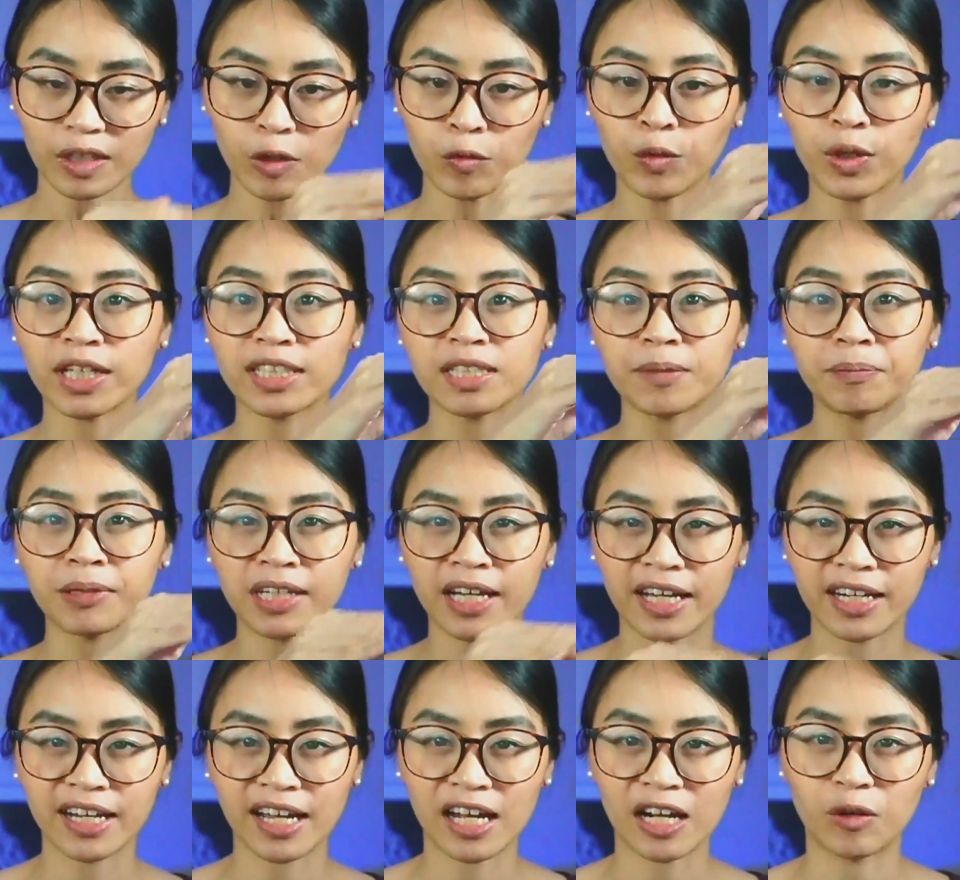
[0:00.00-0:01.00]
We get to
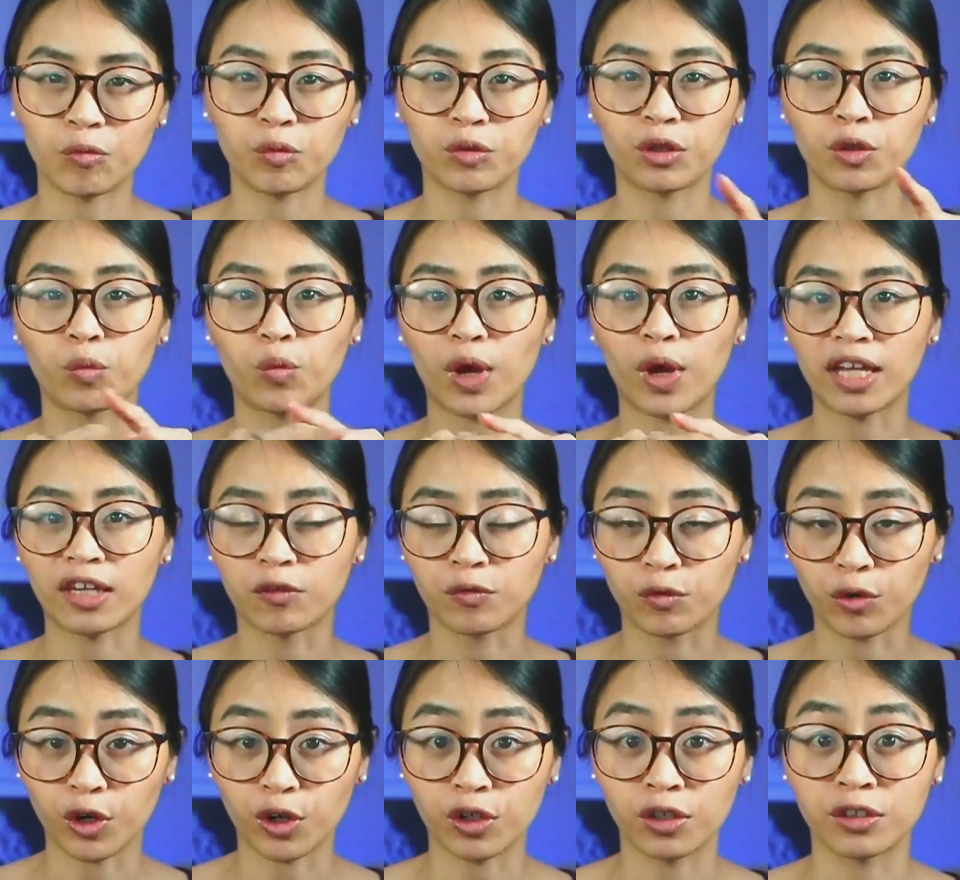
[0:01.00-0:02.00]
plan out the way the
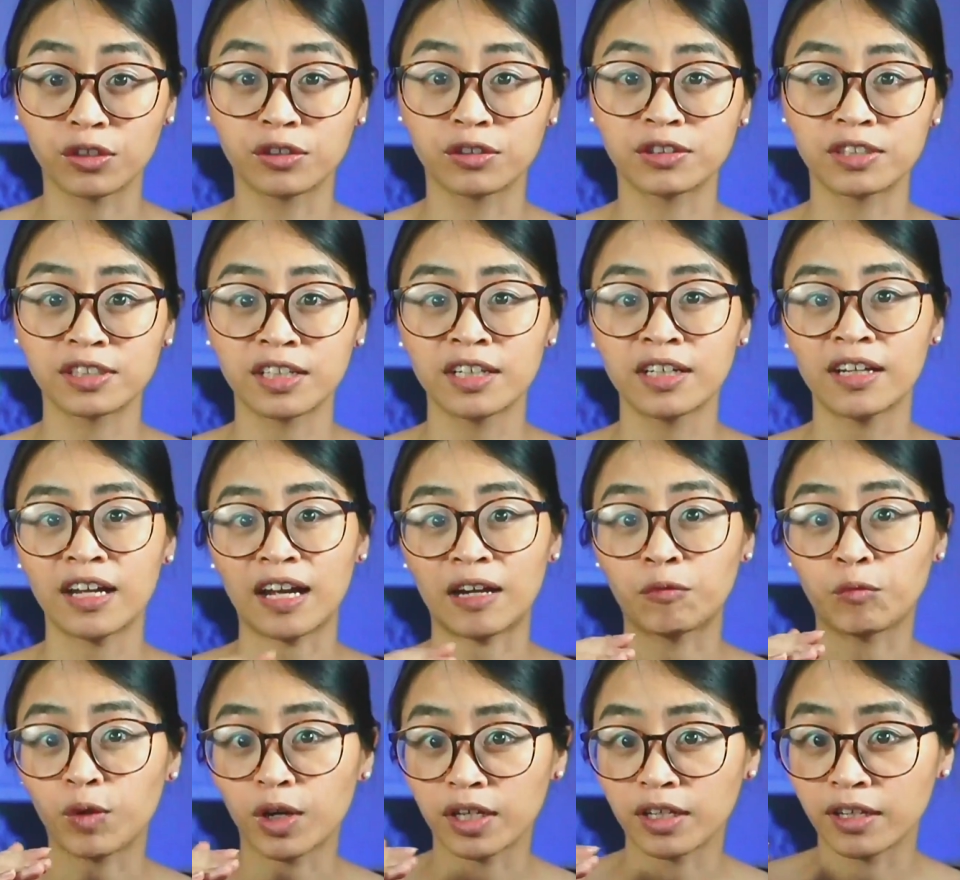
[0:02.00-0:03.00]
road
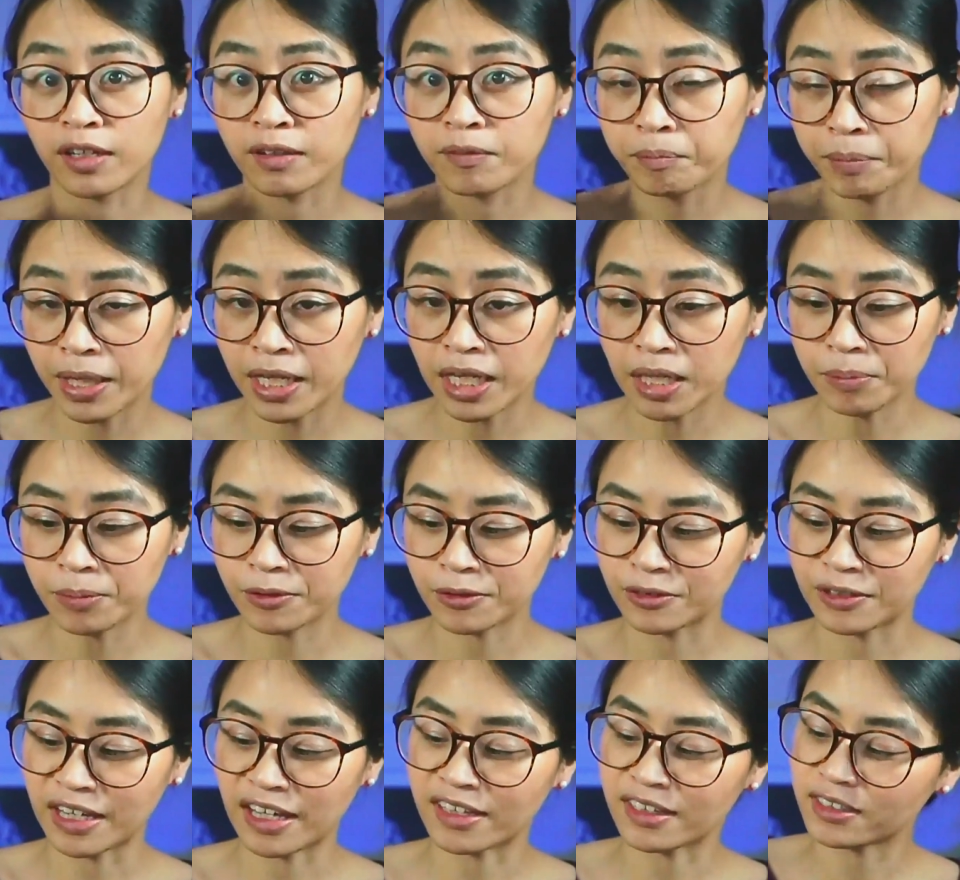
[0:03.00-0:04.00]
and where the people
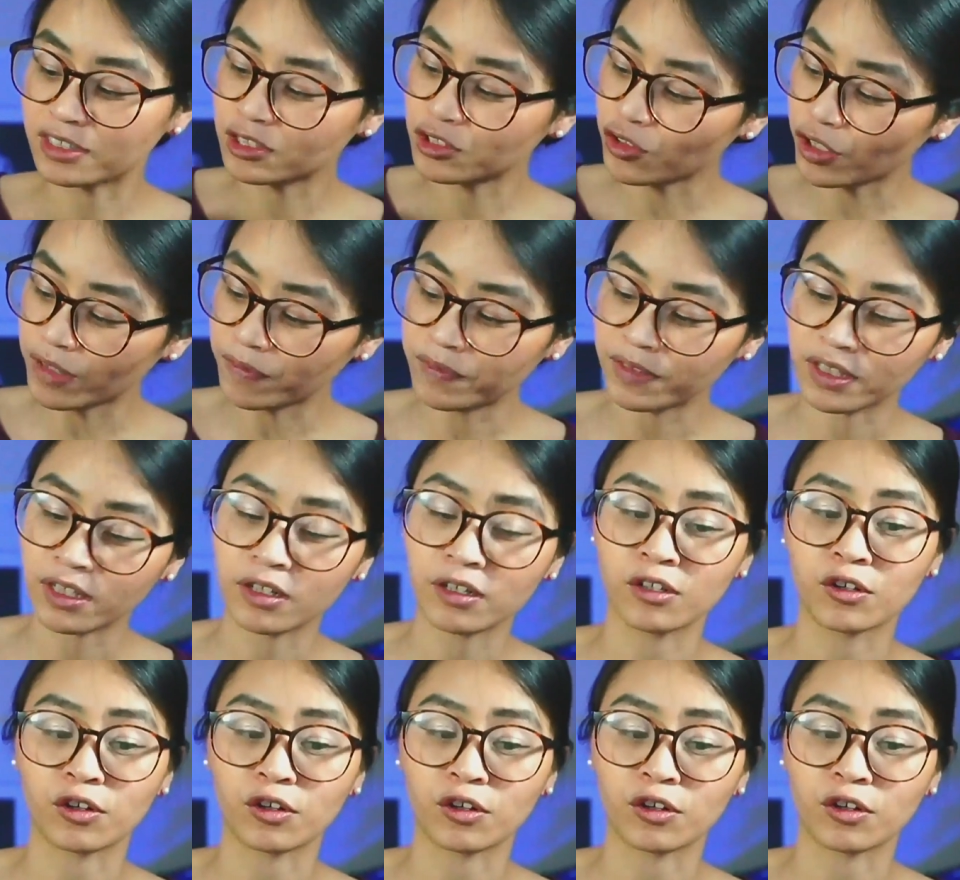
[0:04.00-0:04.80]
and traffic